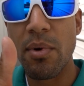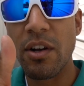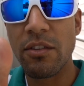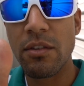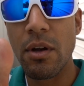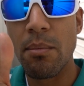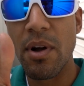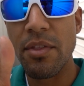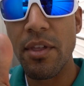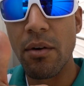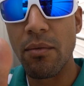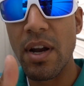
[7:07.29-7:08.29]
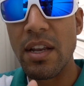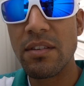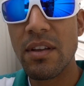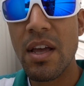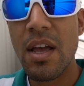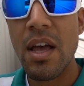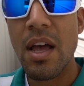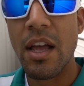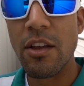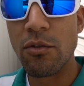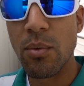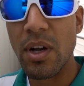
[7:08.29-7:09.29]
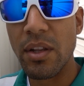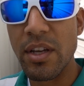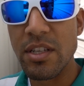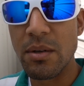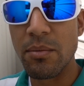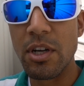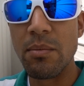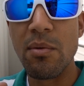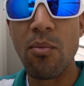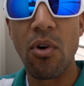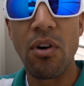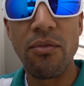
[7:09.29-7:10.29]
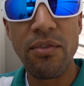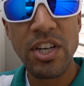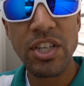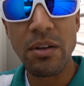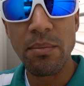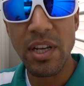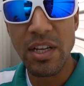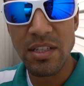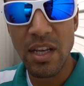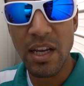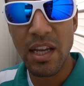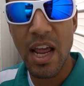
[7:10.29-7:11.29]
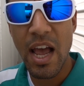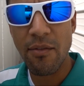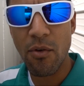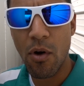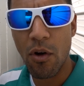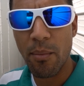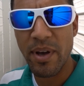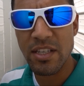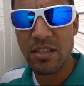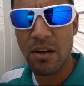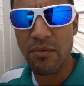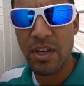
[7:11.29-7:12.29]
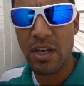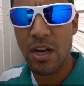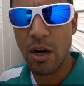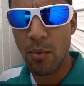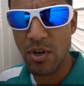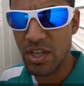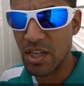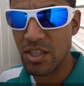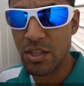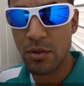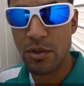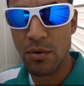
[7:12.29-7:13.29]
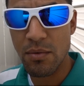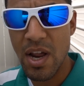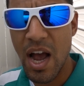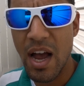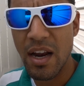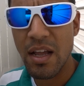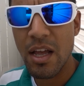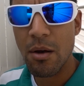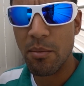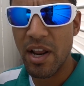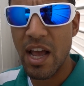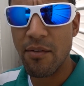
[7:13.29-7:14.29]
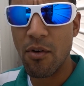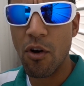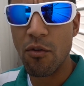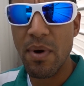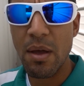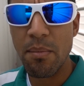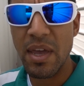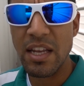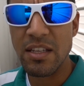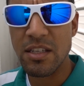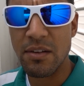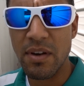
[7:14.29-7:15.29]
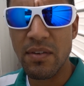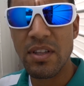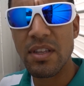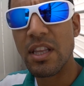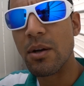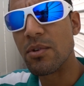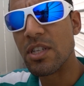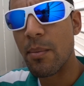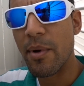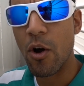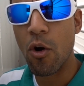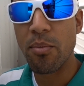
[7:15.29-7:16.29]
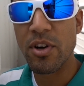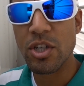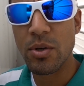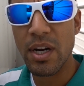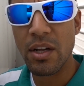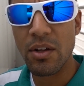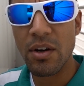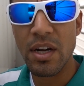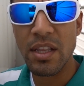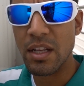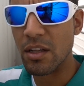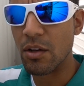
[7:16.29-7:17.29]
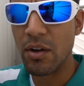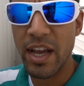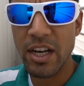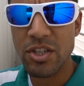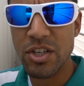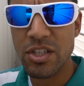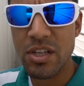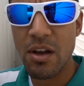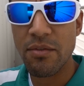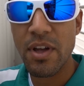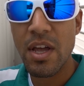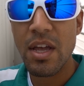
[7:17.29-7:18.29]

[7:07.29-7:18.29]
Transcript: bucks a month on rent, as well as I'm going to be more efficient because I can have all my stuff in here, which I still do not, but I have all of my main stuff. Everything that was on my open trailer and then a little extra stuff